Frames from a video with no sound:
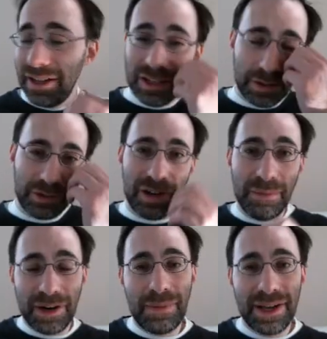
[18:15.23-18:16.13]
so I'm trying to
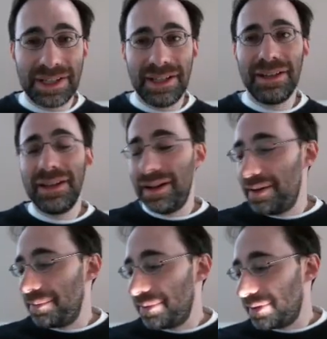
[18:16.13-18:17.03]
minimize it
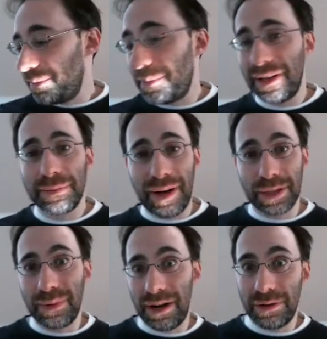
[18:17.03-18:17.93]
to minimize
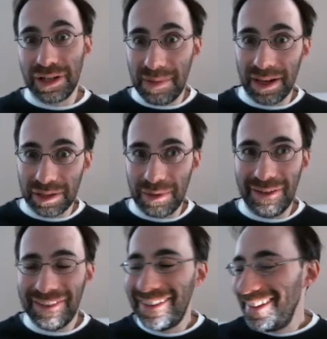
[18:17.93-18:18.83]
possible errors I make as
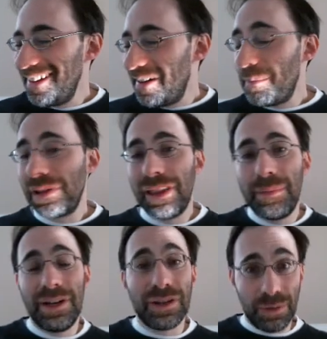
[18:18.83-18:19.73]
well. But the
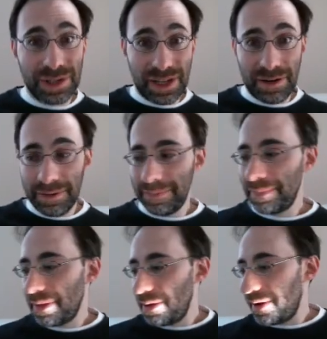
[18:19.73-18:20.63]
limit is always there.
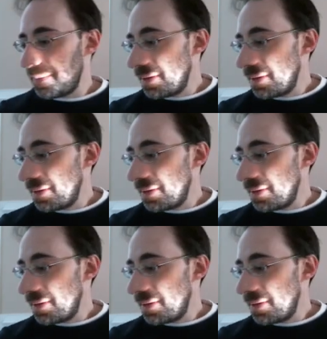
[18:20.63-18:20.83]
Okay.